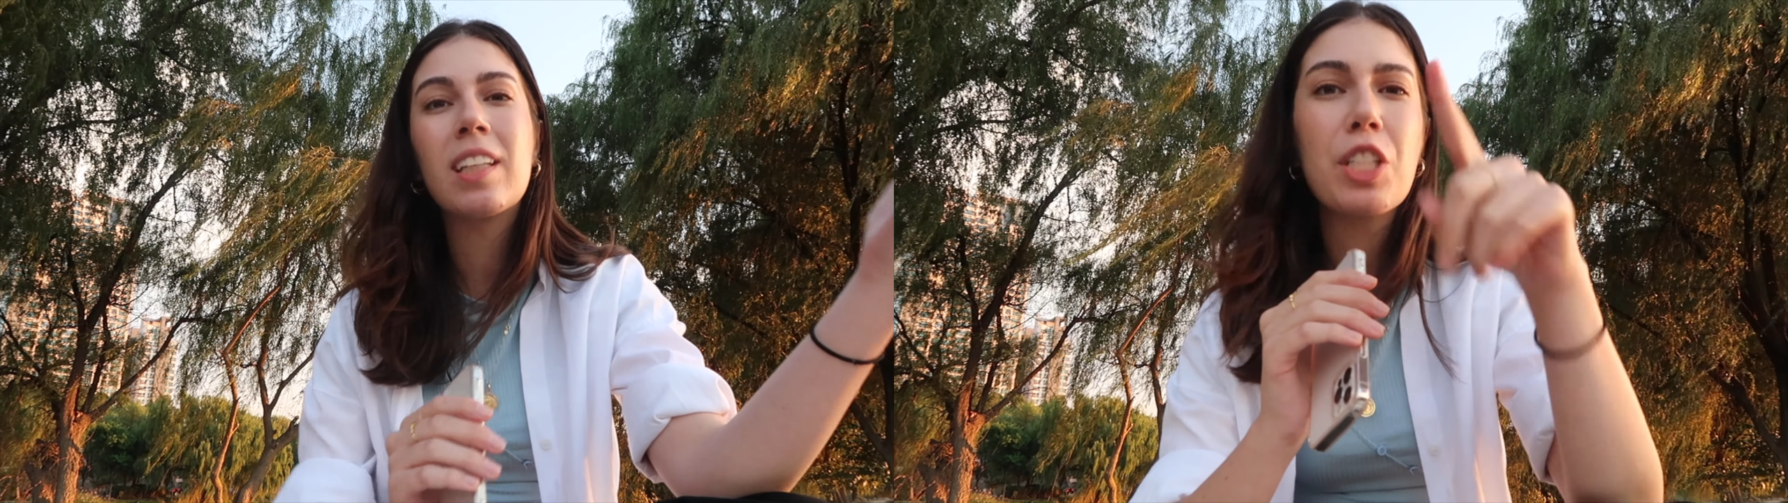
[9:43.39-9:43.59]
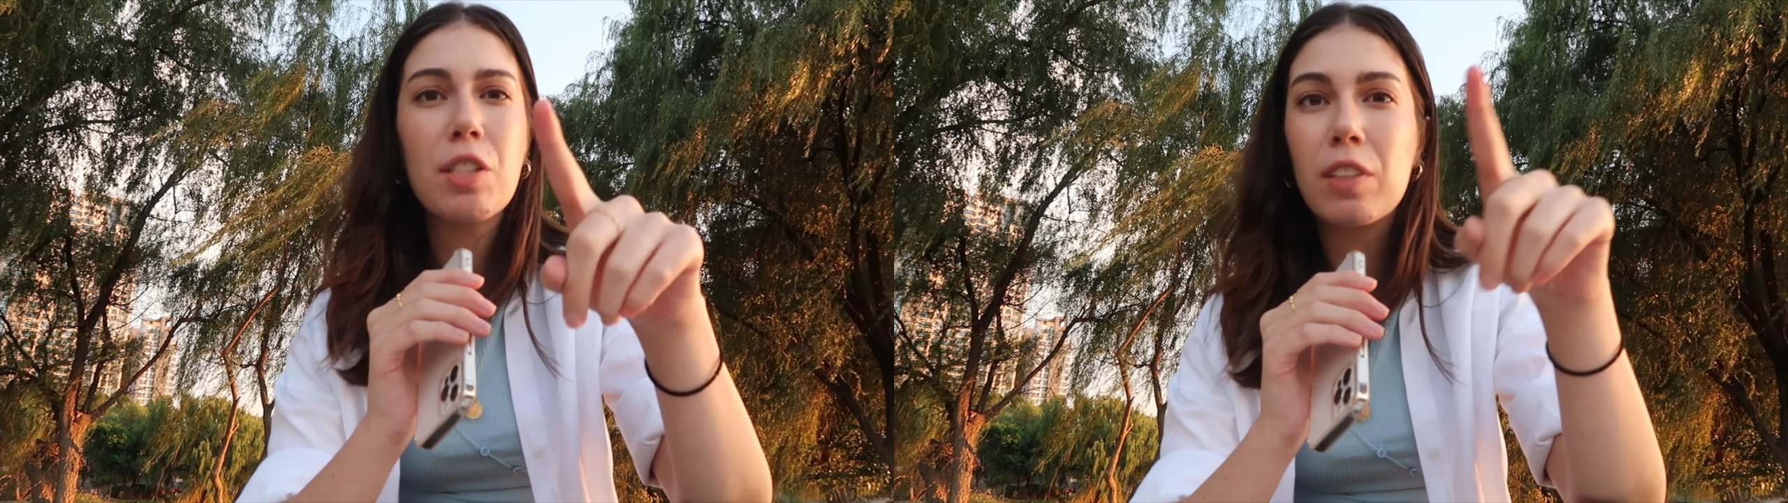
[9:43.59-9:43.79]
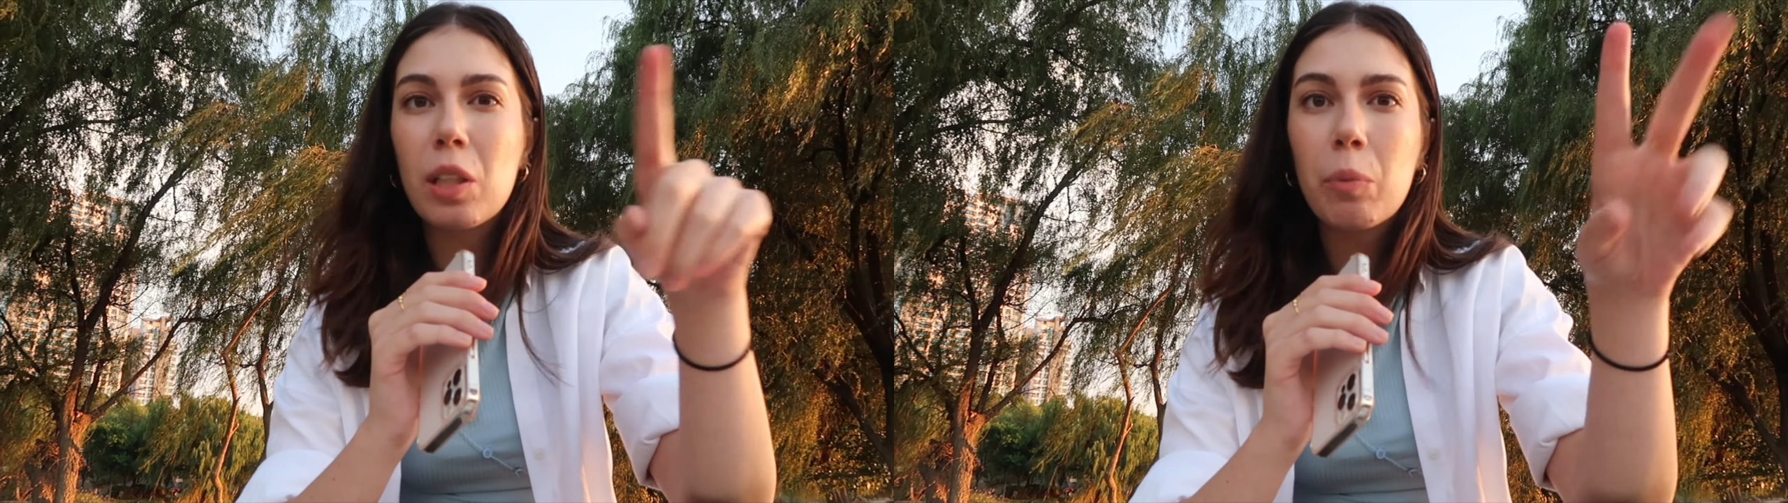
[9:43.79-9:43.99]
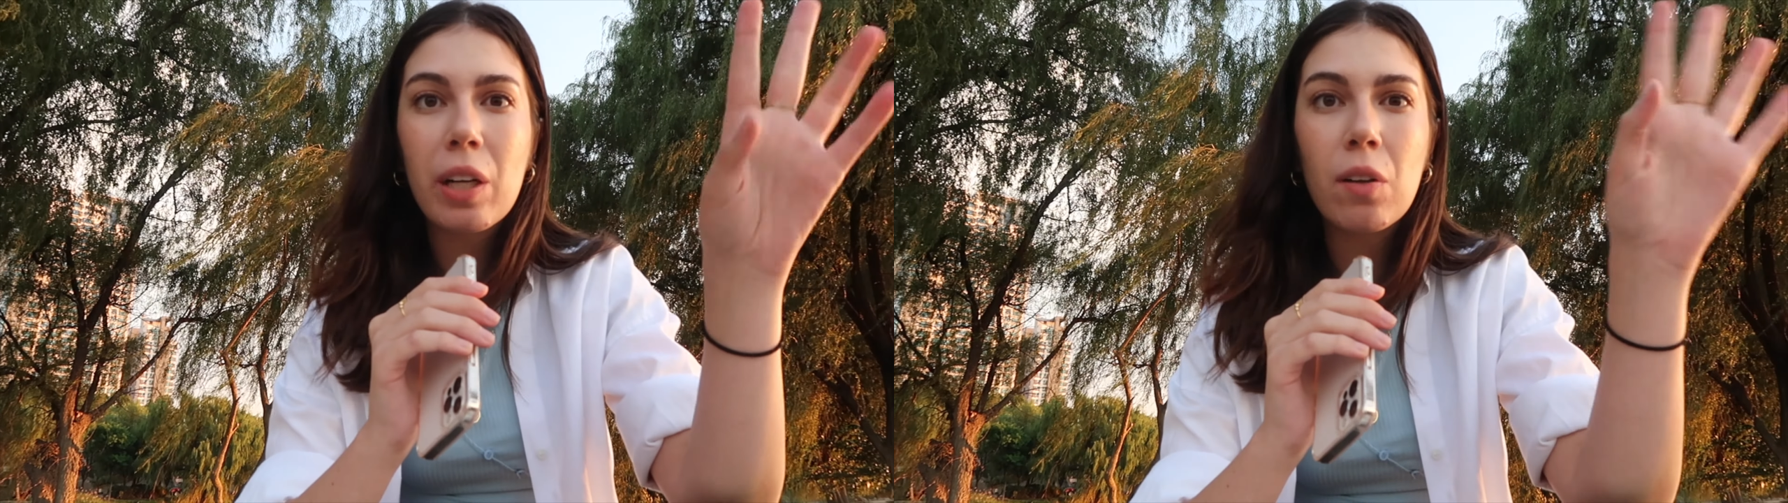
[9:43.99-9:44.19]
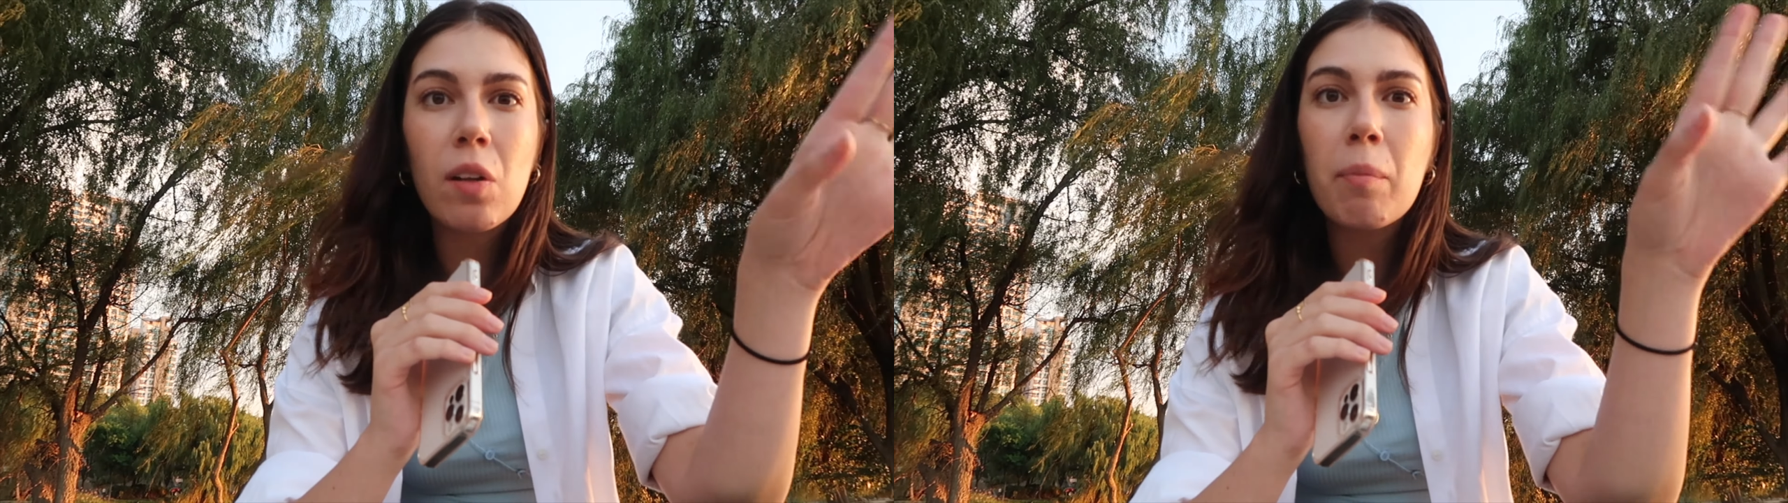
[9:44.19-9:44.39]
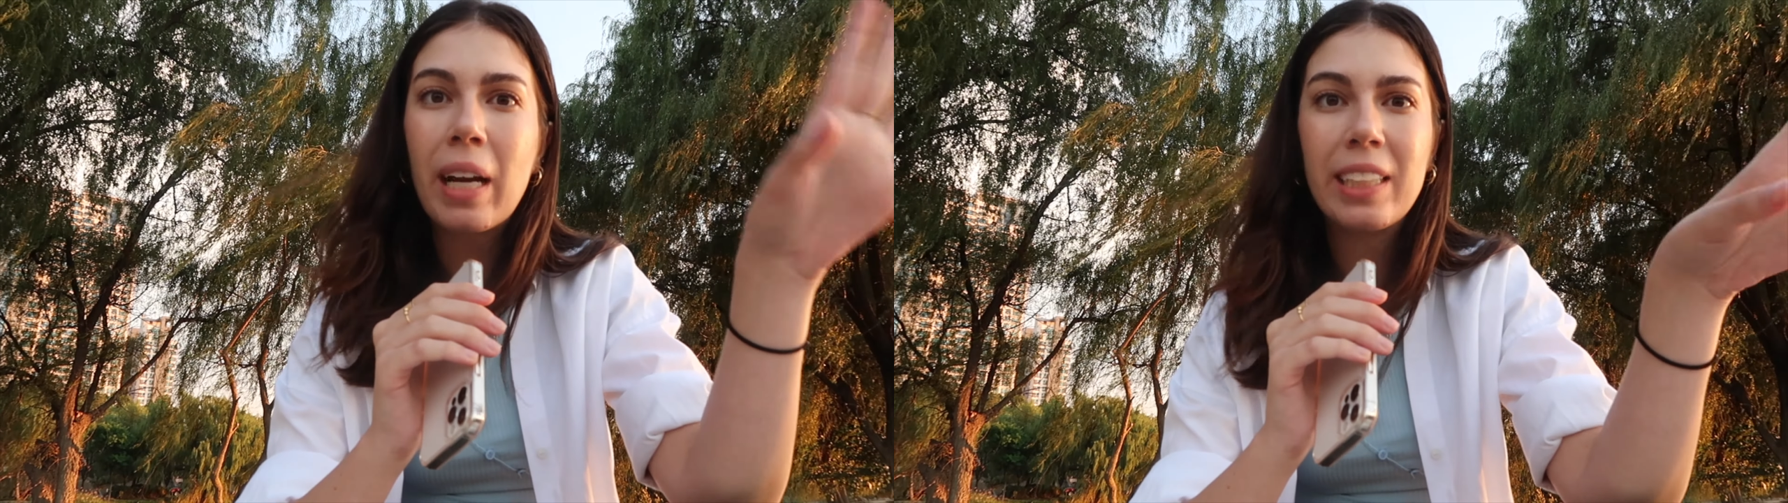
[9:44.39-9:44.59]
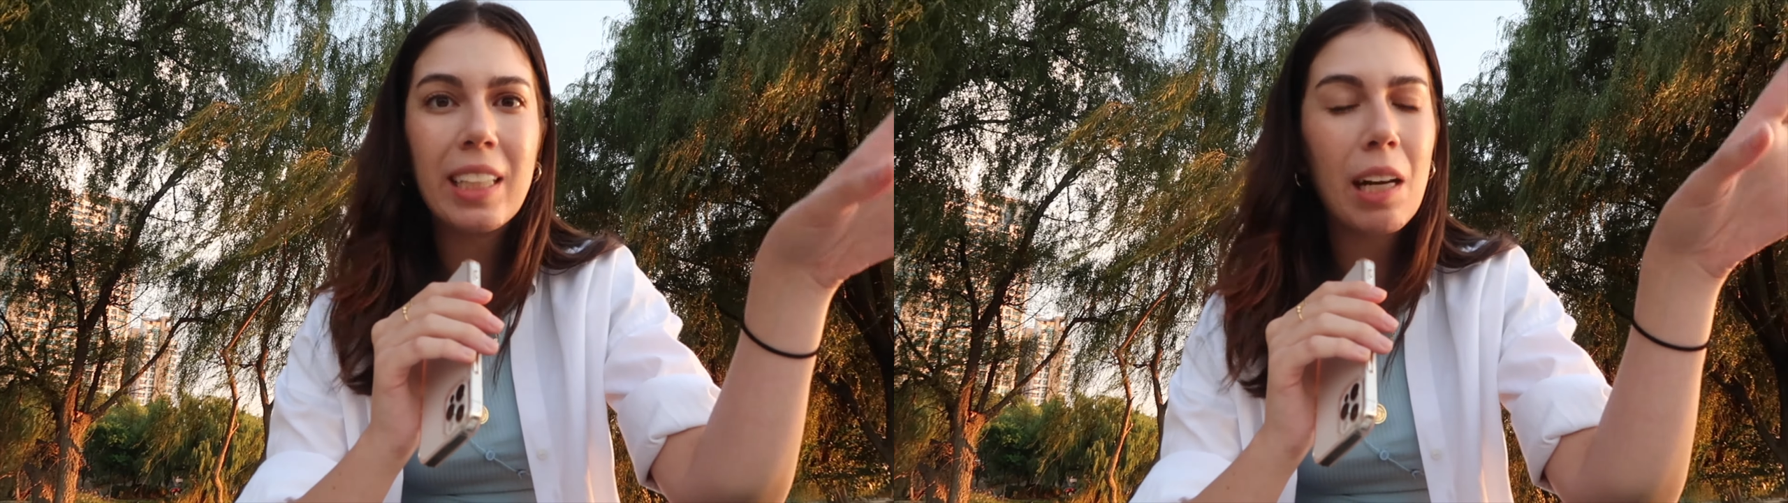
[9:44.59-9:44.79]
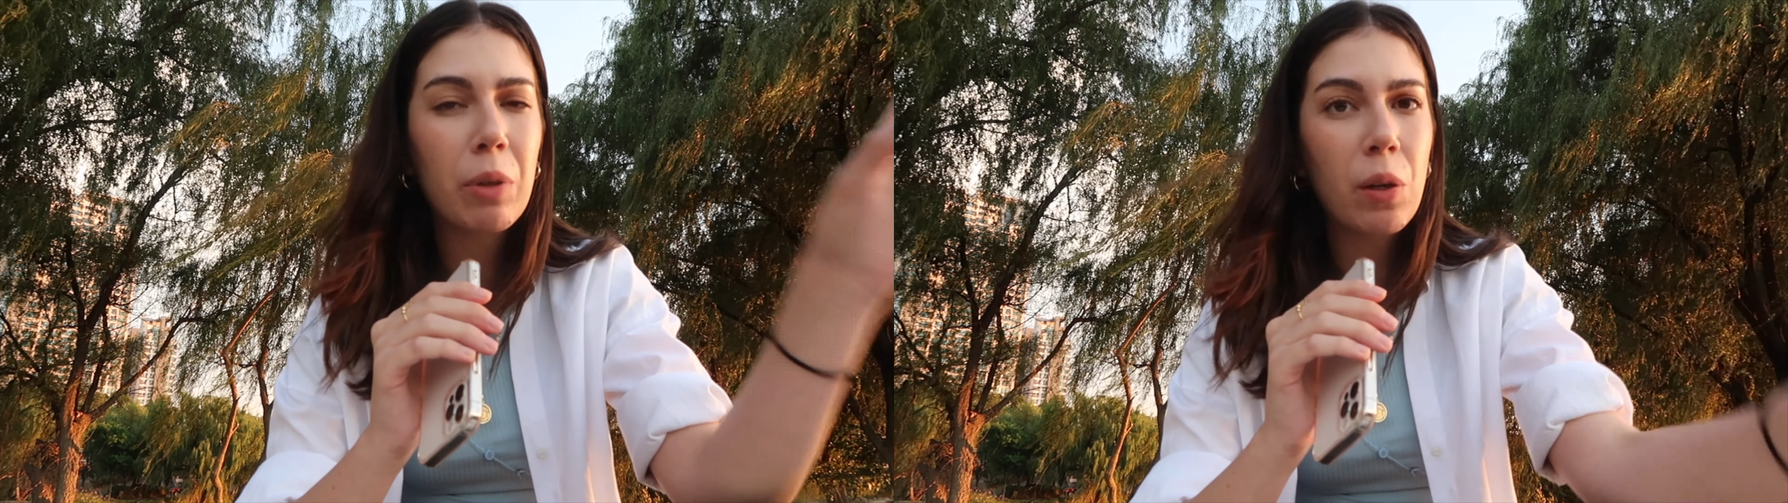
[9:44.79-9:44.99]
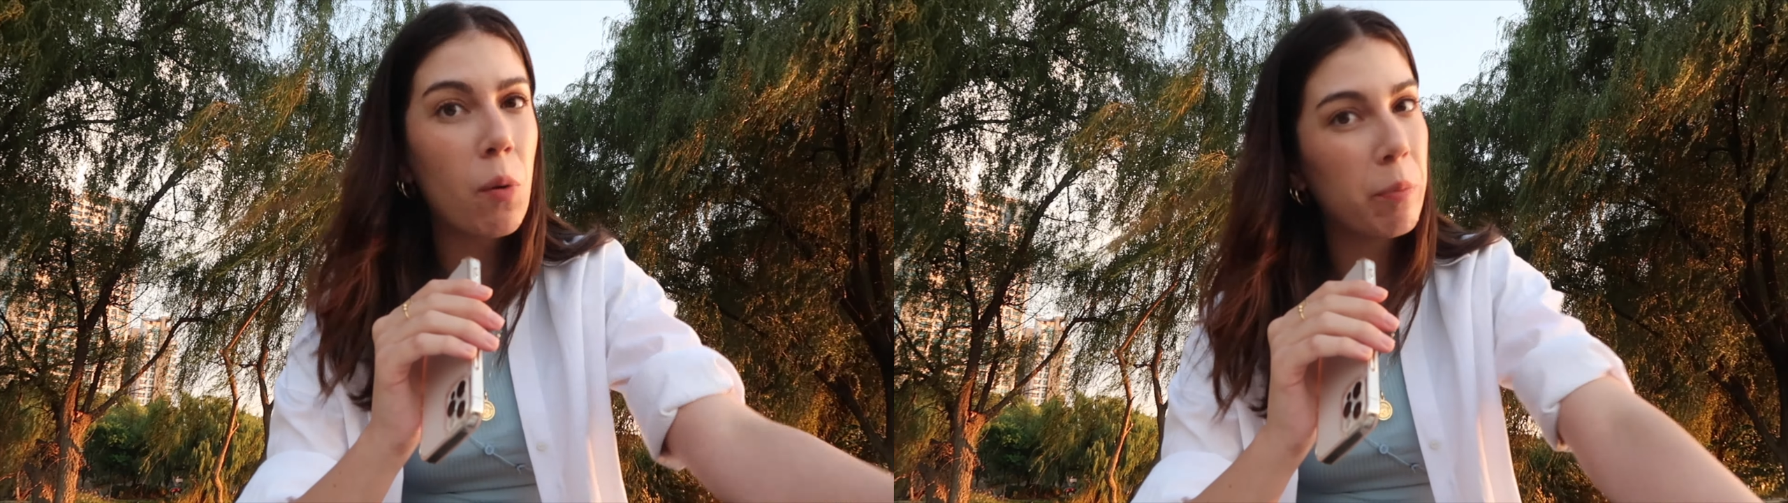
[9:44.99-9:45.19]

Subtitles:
First of all, we're all minding our own